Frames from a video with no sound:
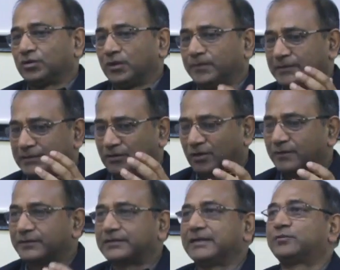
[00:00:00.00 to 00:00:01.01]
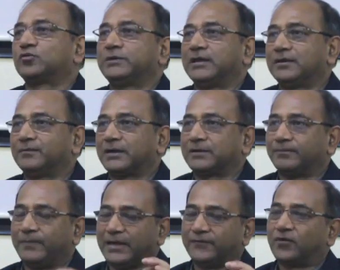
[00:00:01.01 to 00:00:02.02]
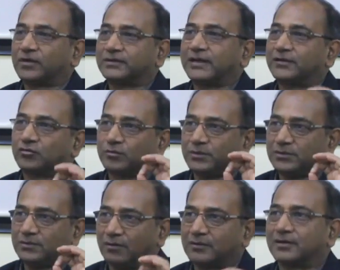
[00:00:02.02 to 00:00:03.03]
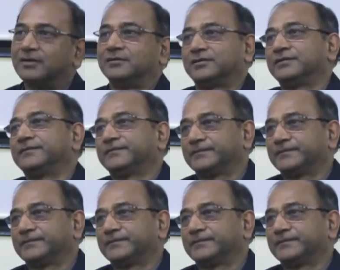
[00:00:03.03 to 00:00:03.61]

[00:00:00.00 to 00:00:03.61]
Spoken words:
So there's a lot of steps to be done, but main focus has to be on country.